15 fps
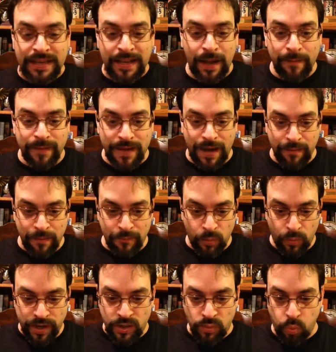I mean, I remember
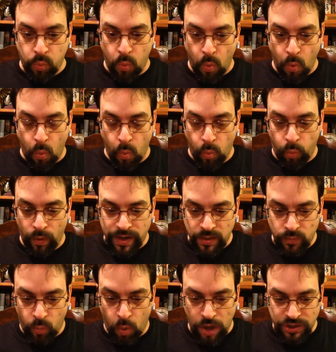when he
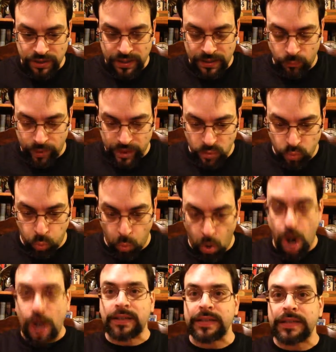walked
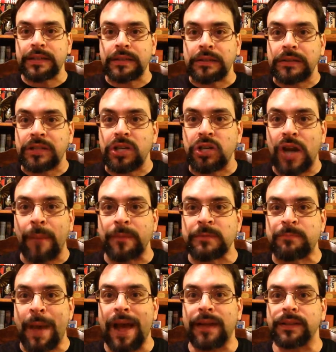into Jabba's
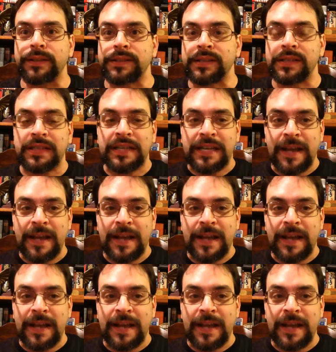palace,